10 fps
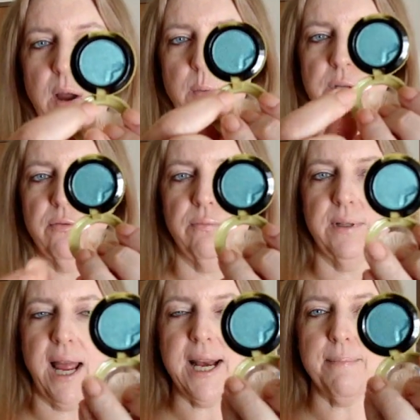I was
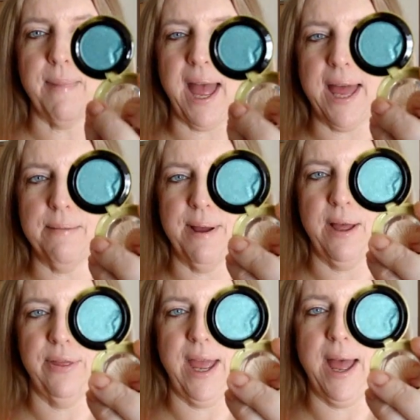kind of mad
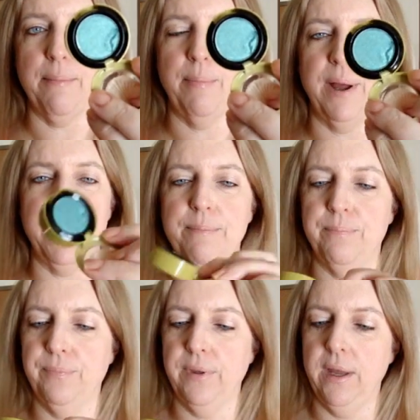about that, but
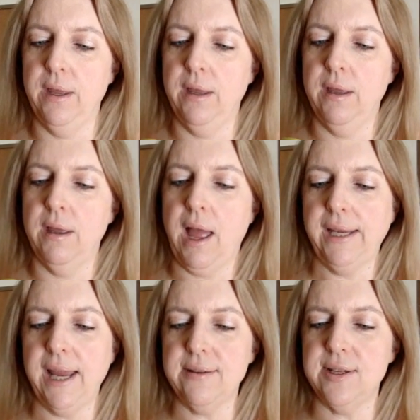I
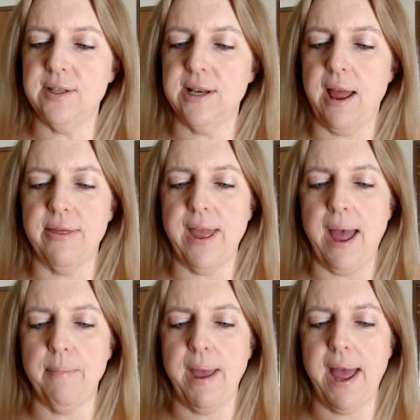guess it's not
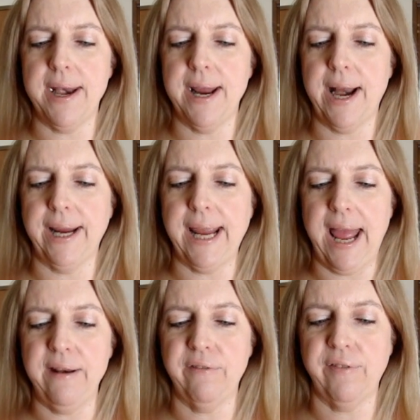that bad, and I
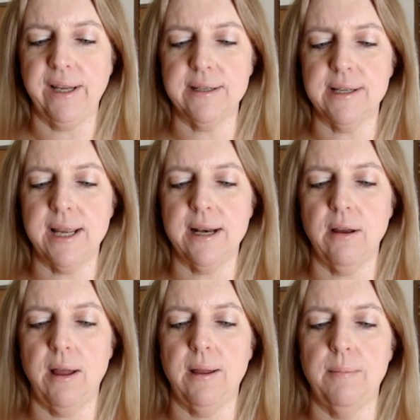can fix it.
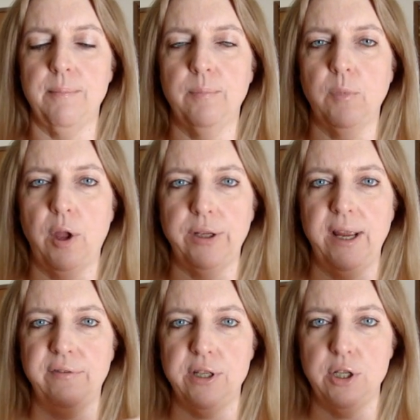Um, all you
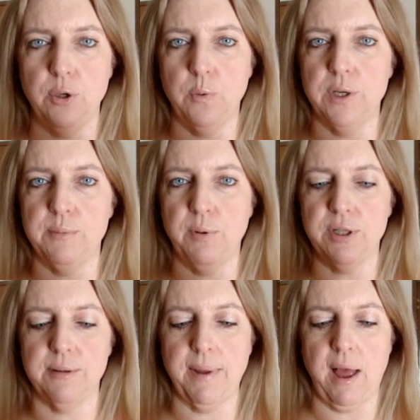have to do is
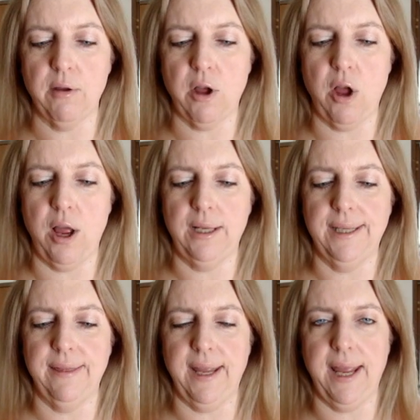put some alcohol
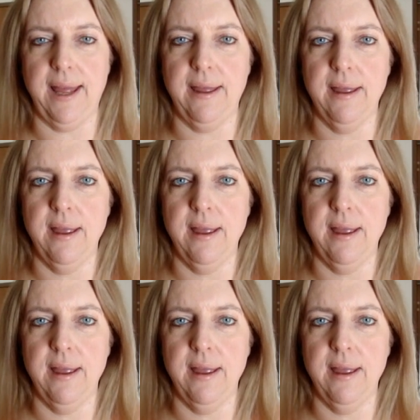in there,